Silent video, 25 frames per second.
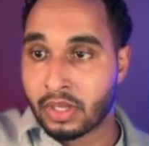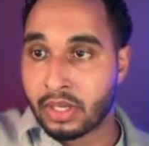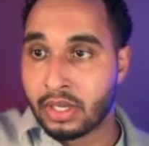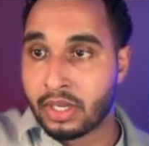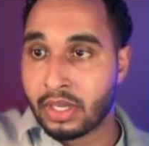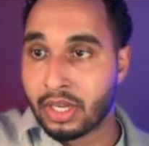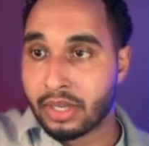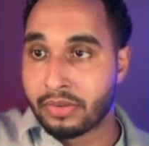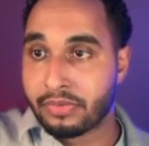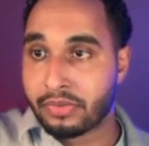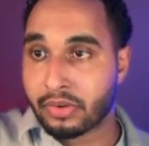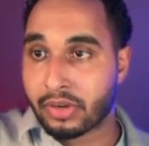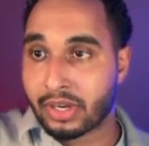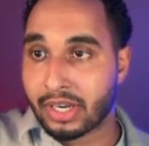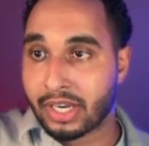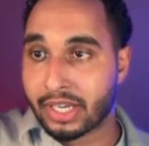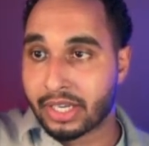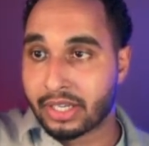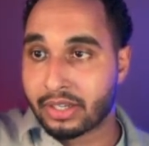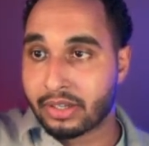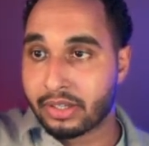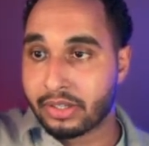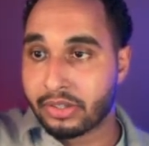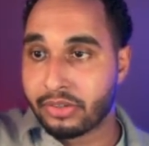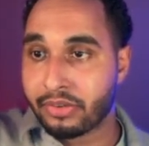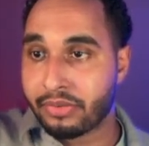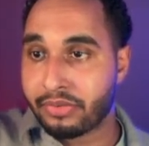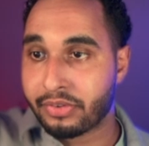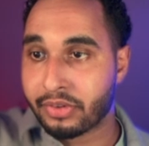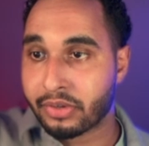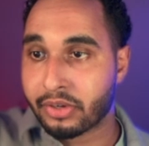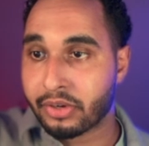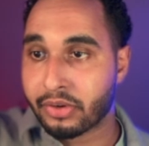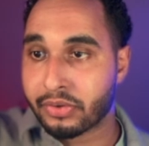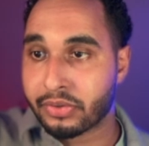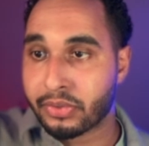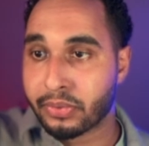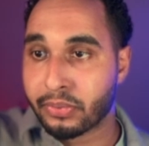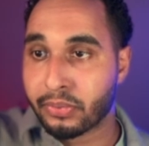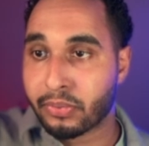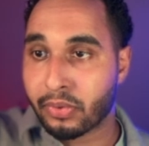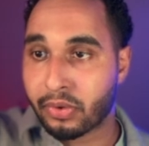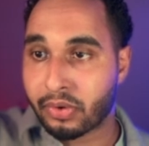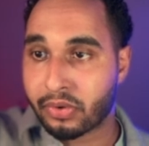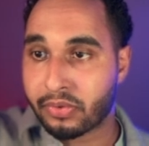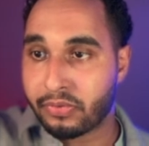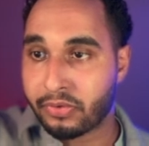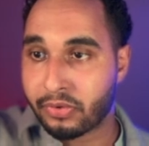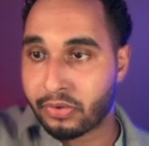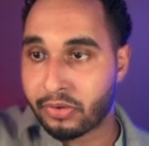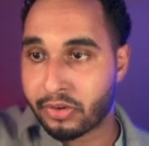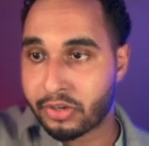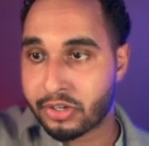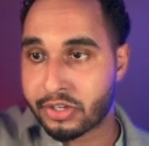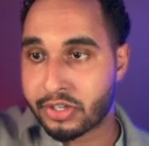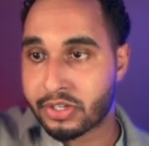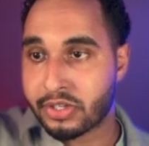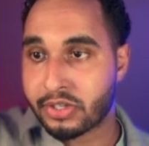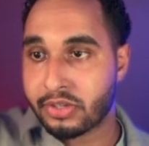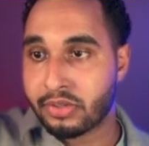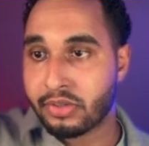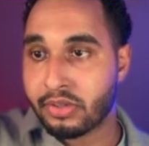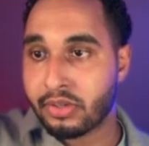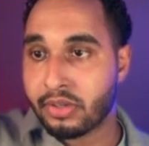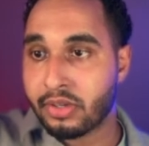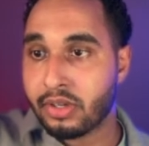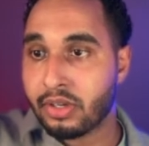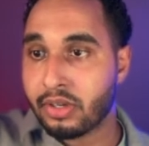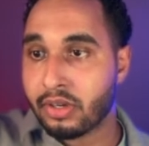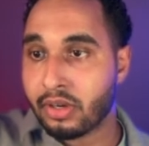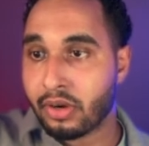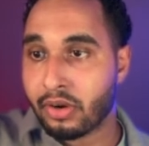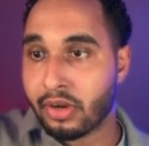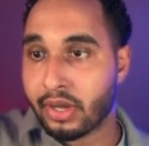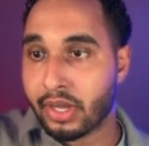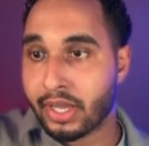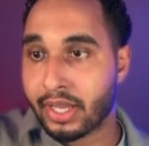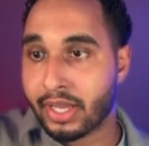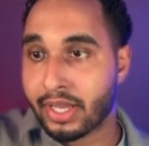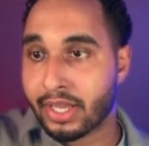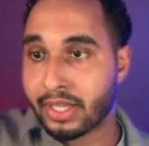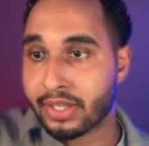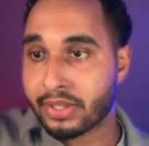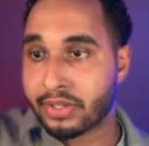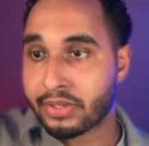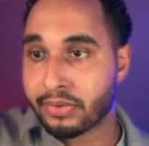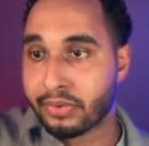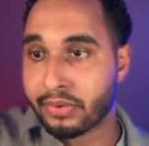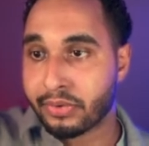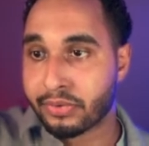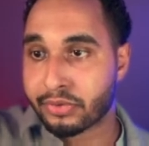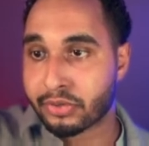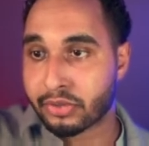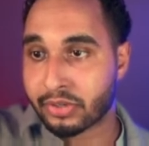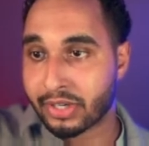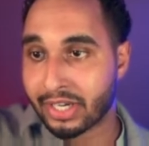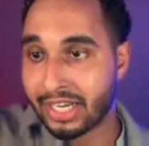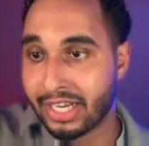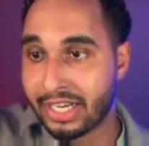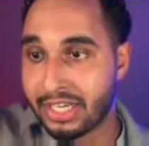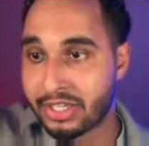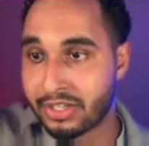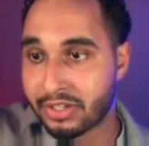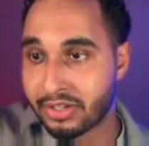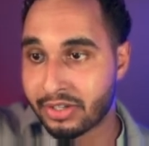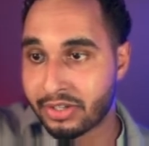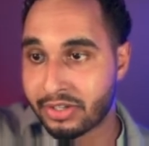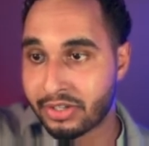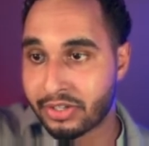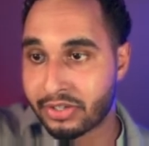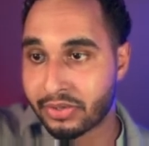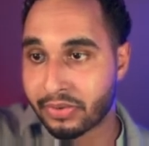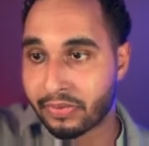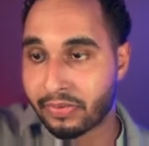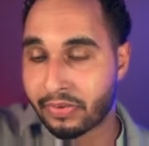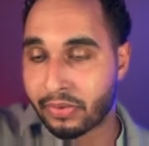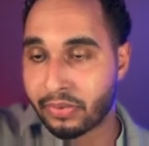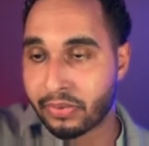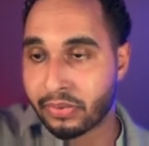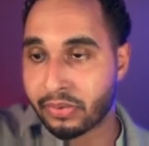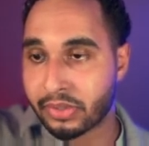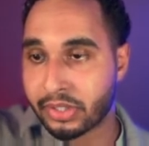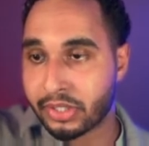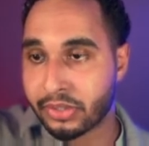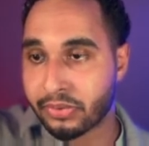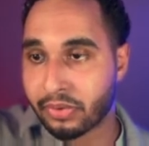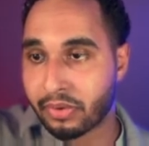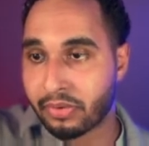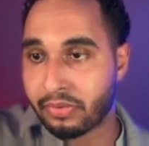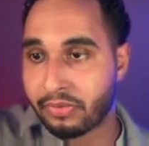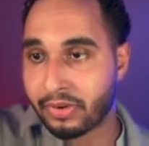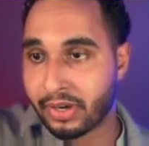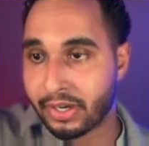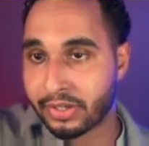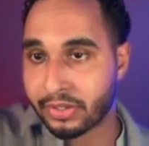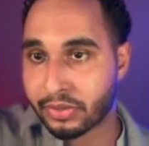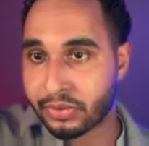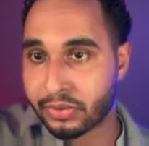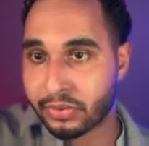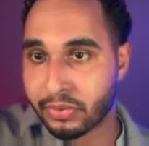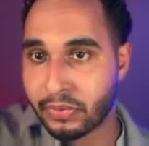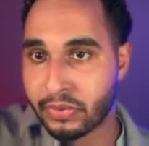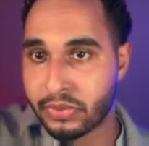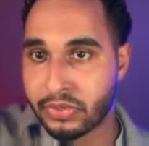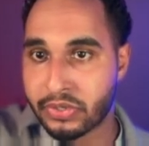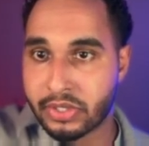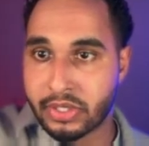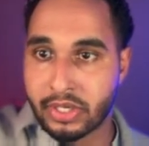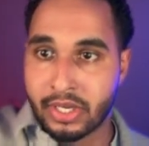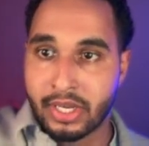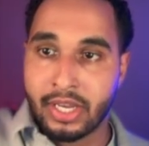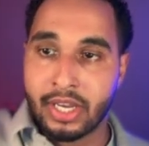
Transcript: if you go to workforce and under agents, you will find the tools,